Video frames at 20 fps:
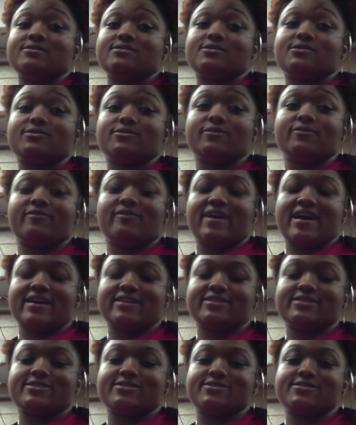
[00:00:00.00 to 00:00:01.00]
Two
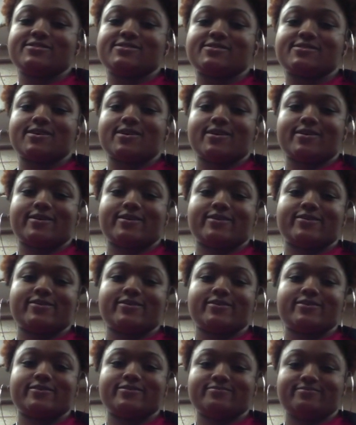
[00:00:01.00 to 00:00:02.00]
factors
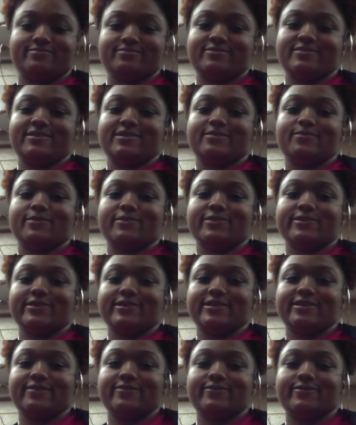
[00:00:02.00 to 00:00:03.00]
are
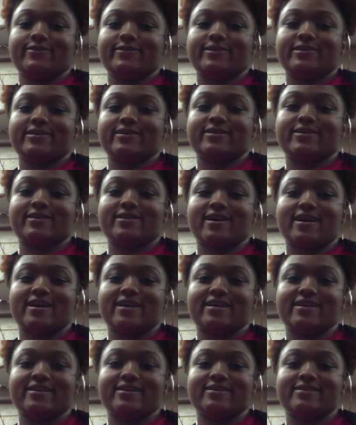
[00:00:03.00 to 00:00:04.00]
important for
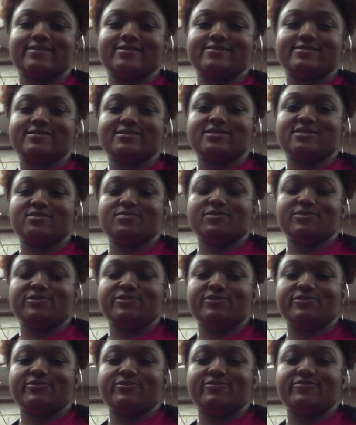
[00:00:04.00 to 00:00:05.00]
ions to
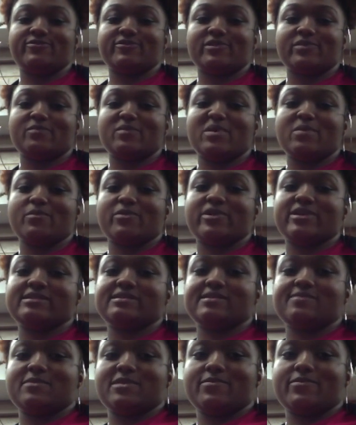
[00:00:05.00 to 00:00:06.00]
move from membrane
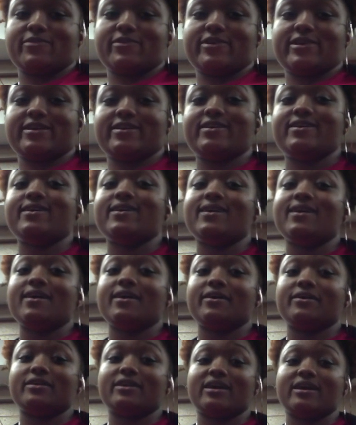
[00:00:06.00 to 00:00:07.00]
to membrane,
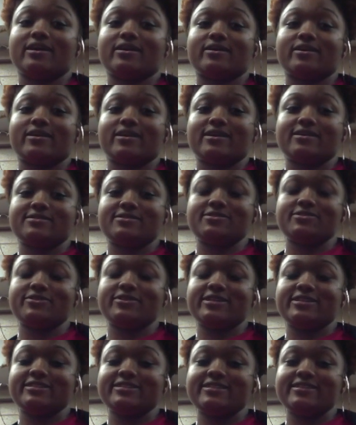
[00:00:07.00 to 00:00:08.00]
and they are the
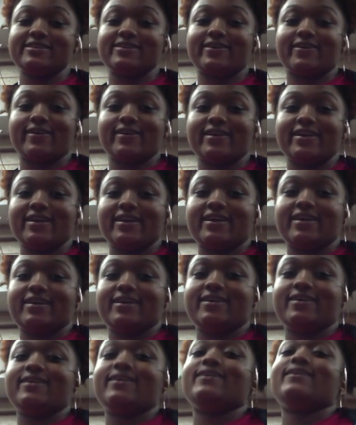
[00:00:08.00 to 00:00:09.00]
concentration and
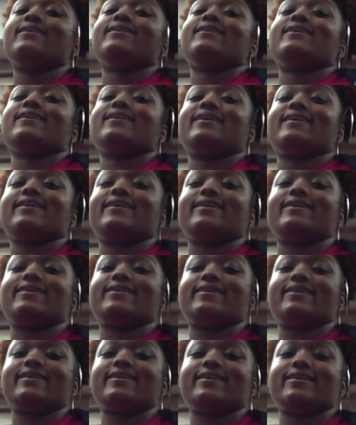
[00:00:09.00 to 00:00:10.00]
gradient
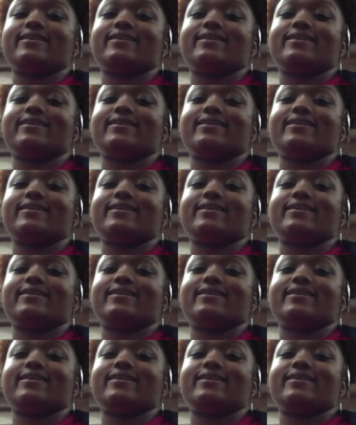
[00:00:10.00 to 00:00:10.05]
and the